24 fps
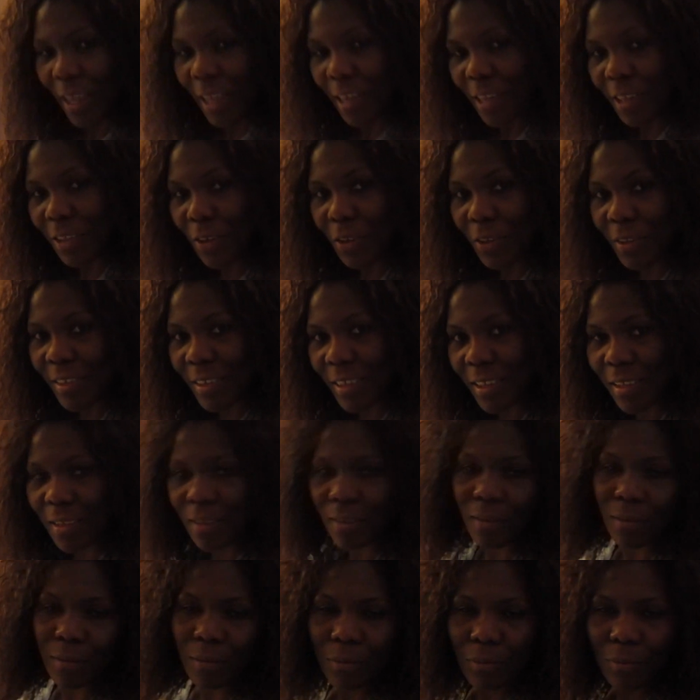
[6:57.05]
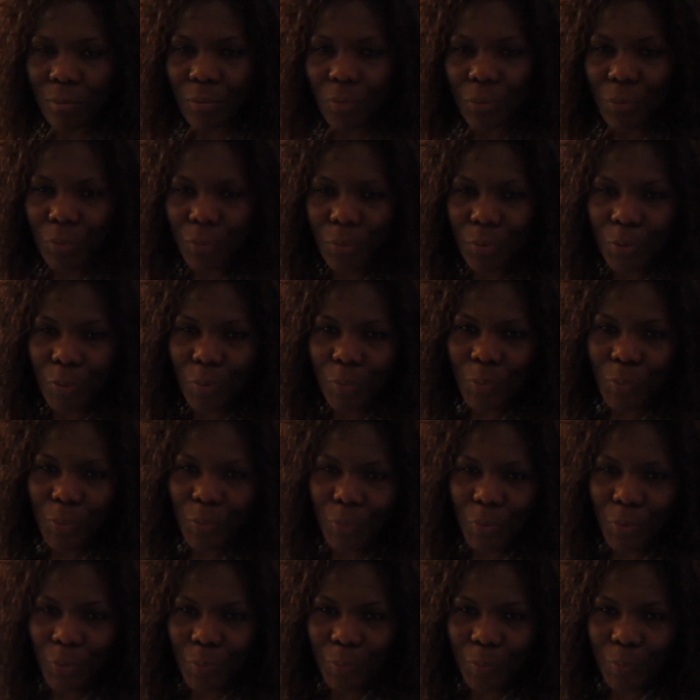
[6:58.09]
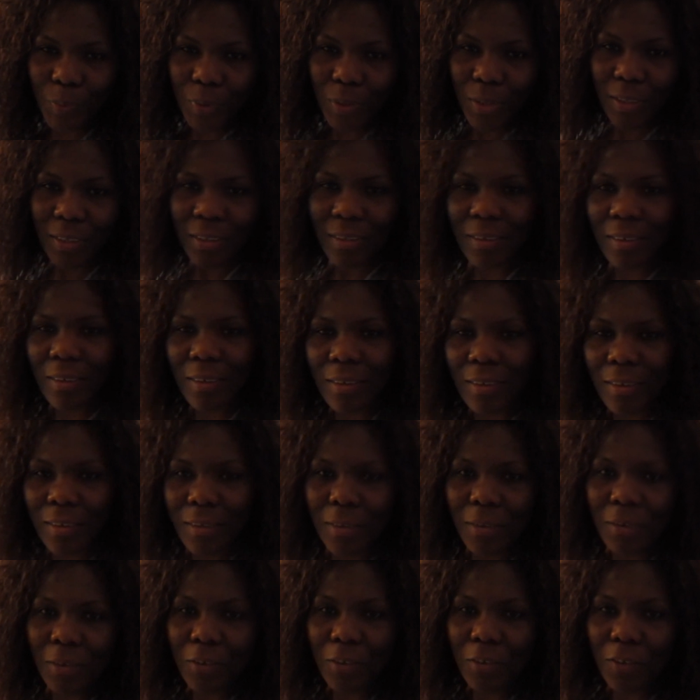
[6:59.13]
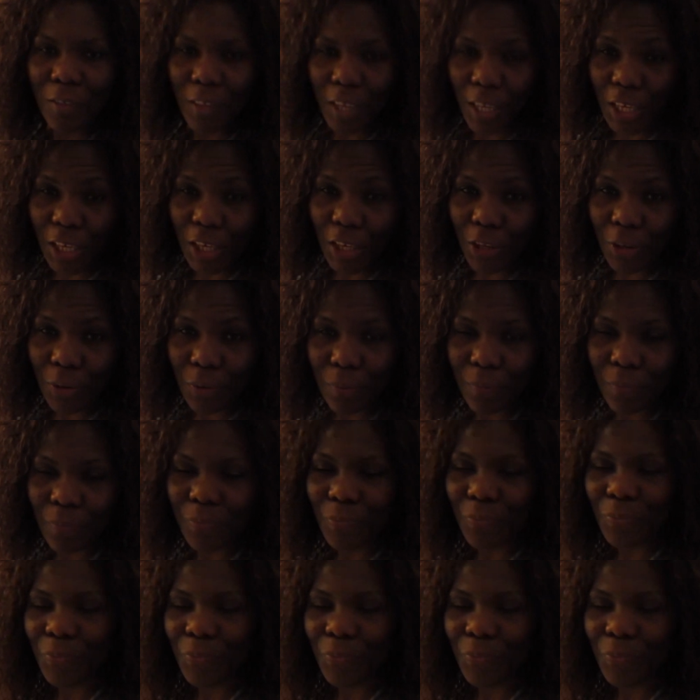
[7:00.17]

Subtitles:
Edit Hotel. Whoop, whoop. Thank you.